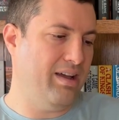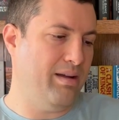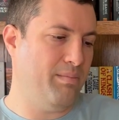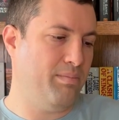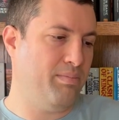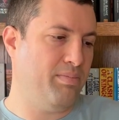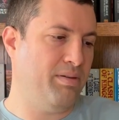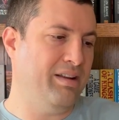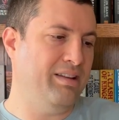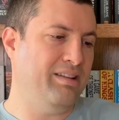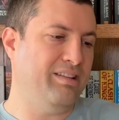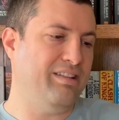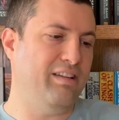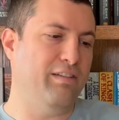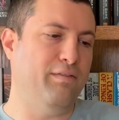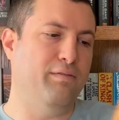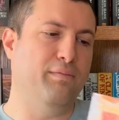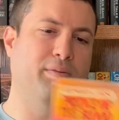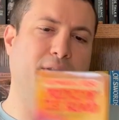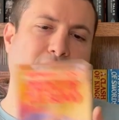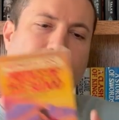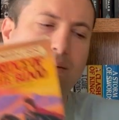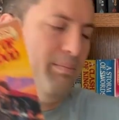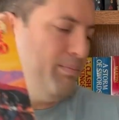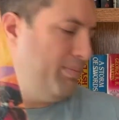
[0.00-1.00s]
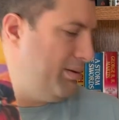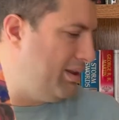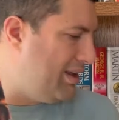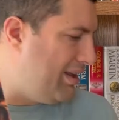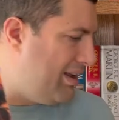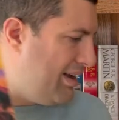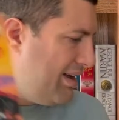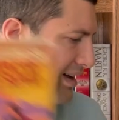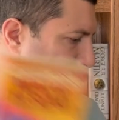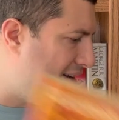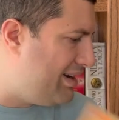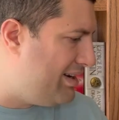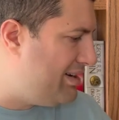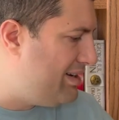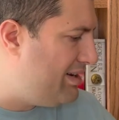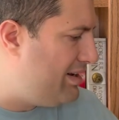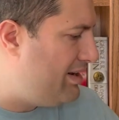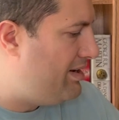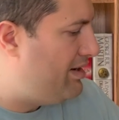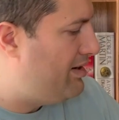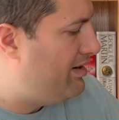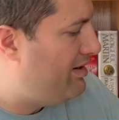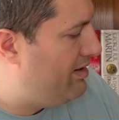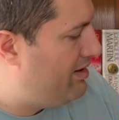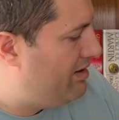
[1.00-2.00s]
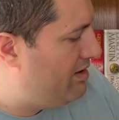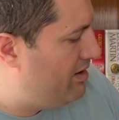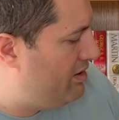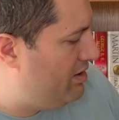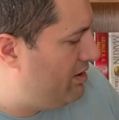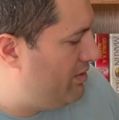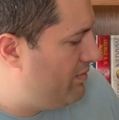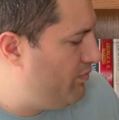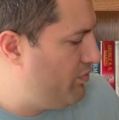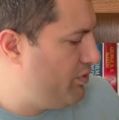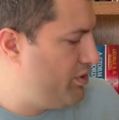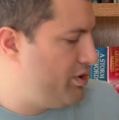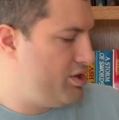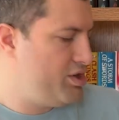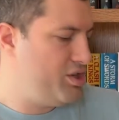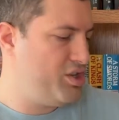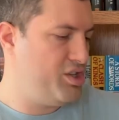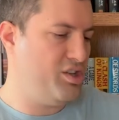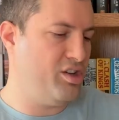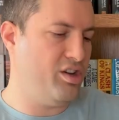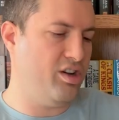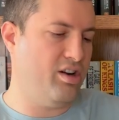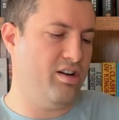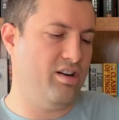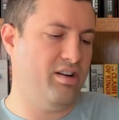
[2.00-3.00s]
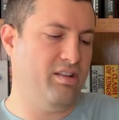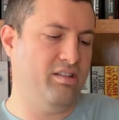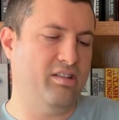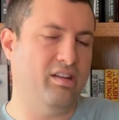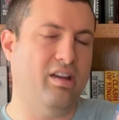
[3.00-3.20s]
Prince of the Blood, Shards